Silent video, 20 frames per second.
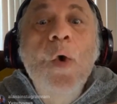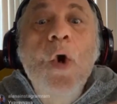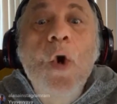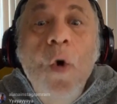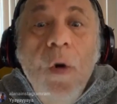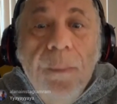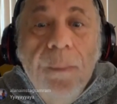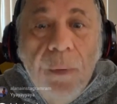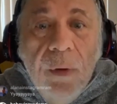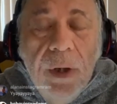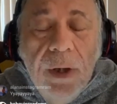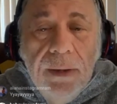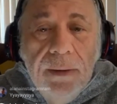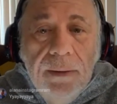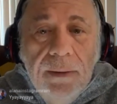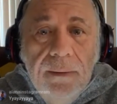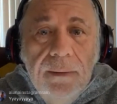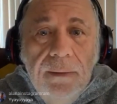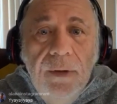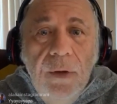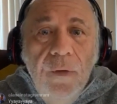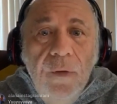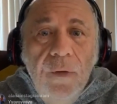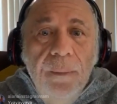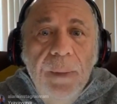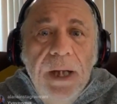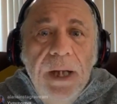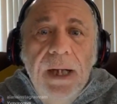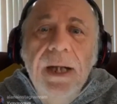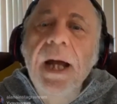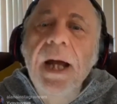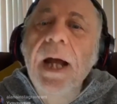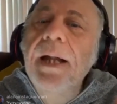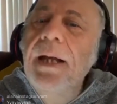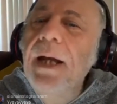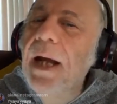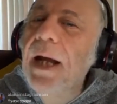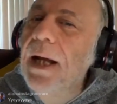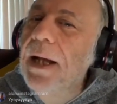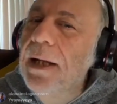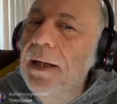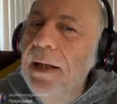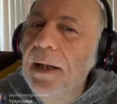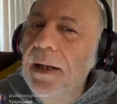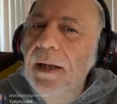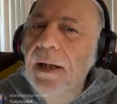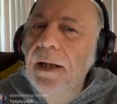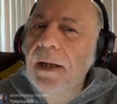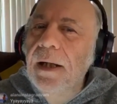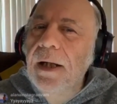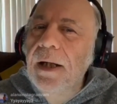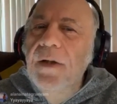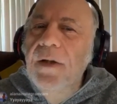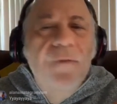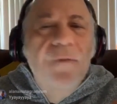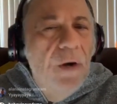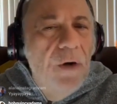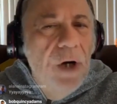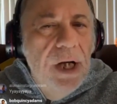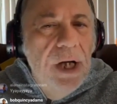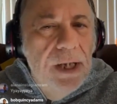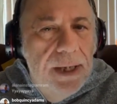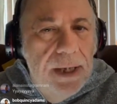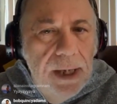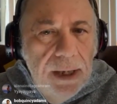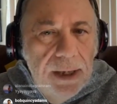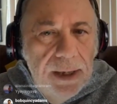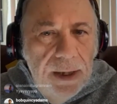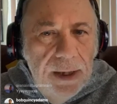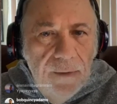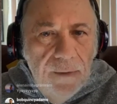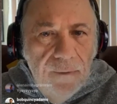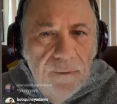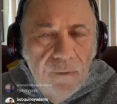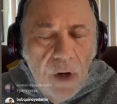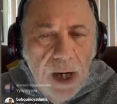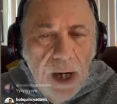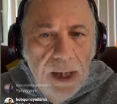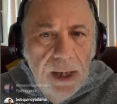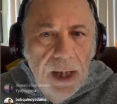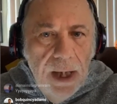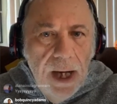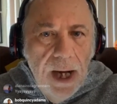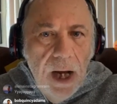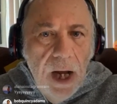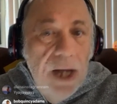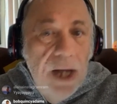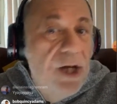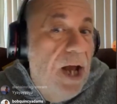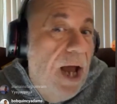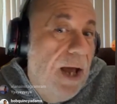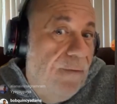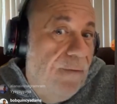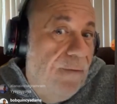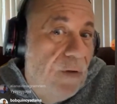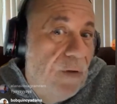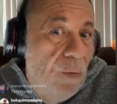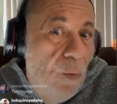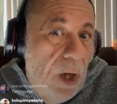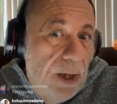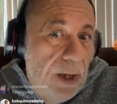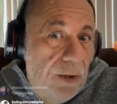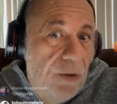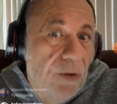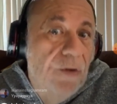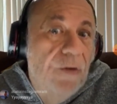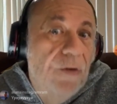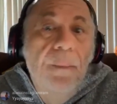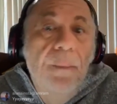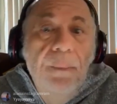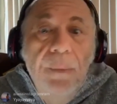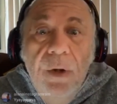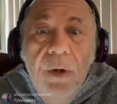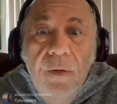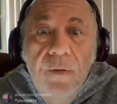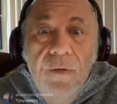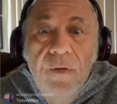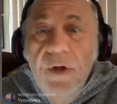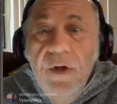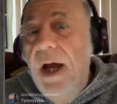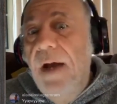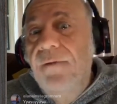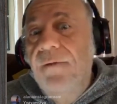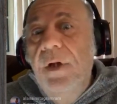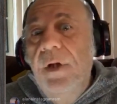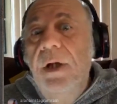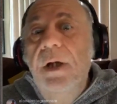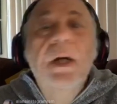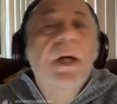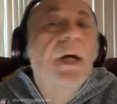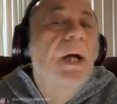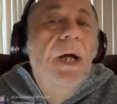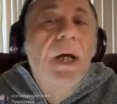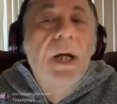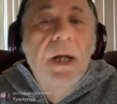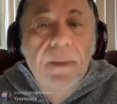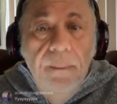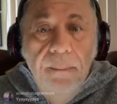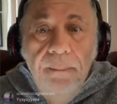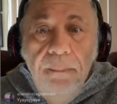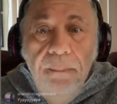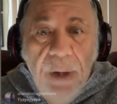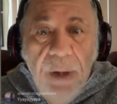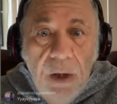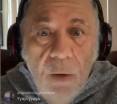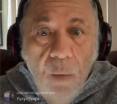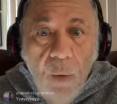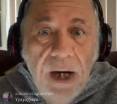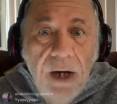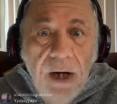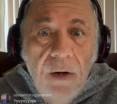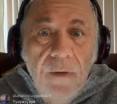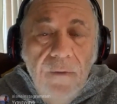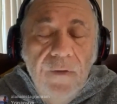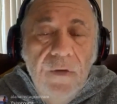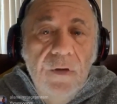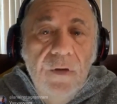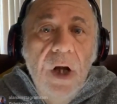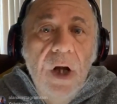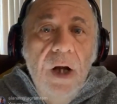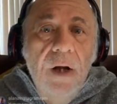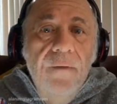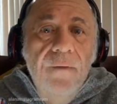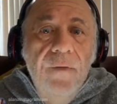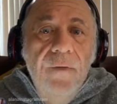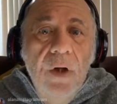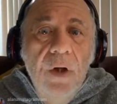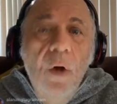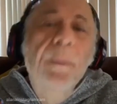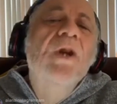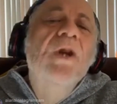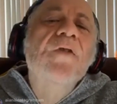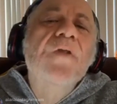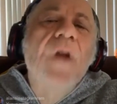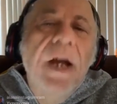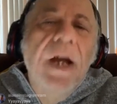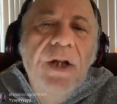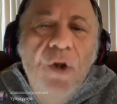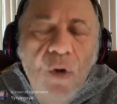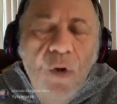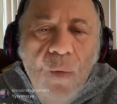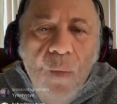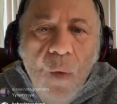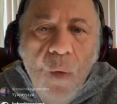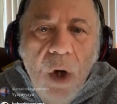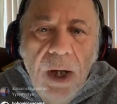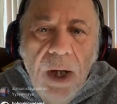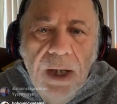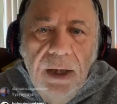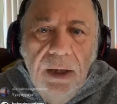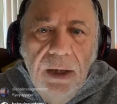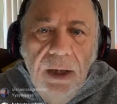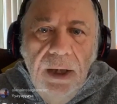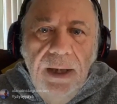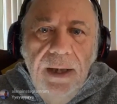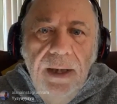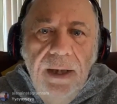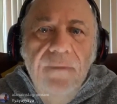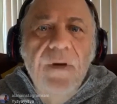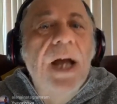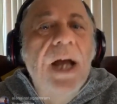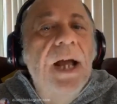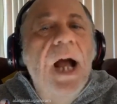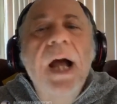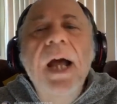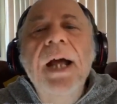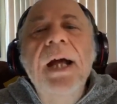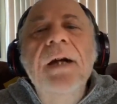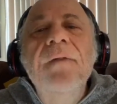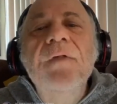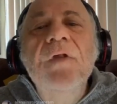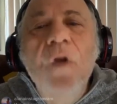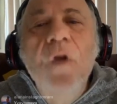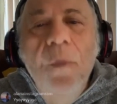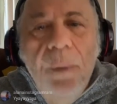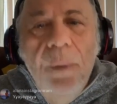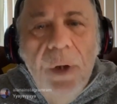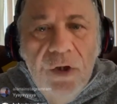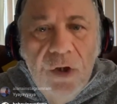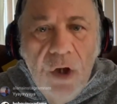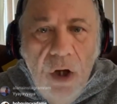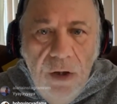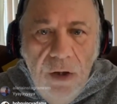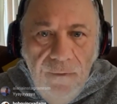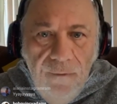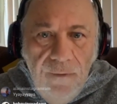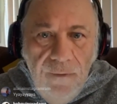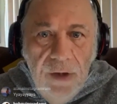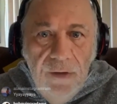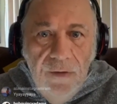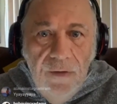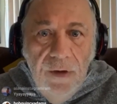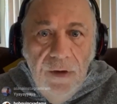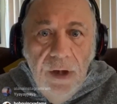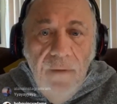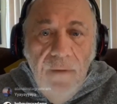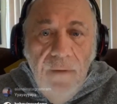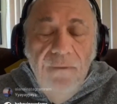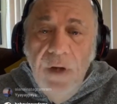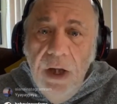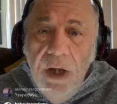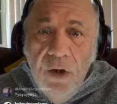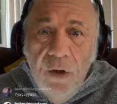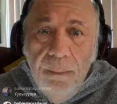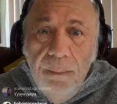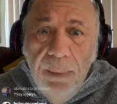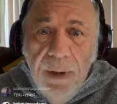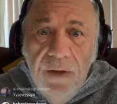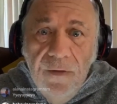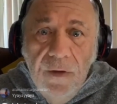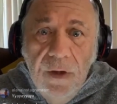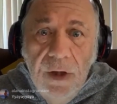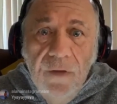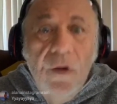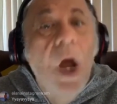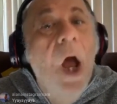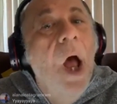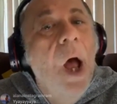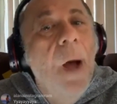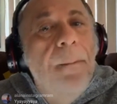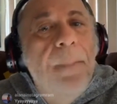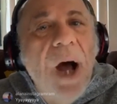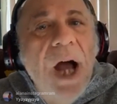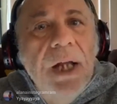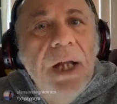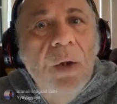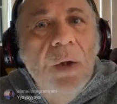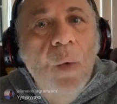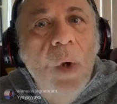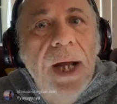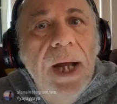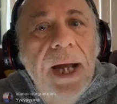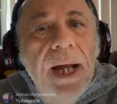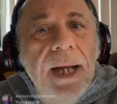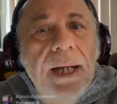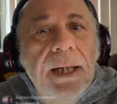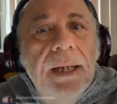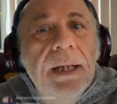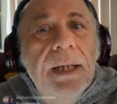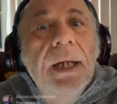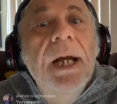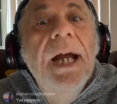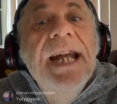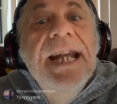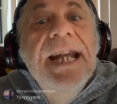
corporate news media, and it's very addictive right now. And you have to watch some news. You have to be aware of stuff, because I do want to live. I have so much unfinished business. By the way,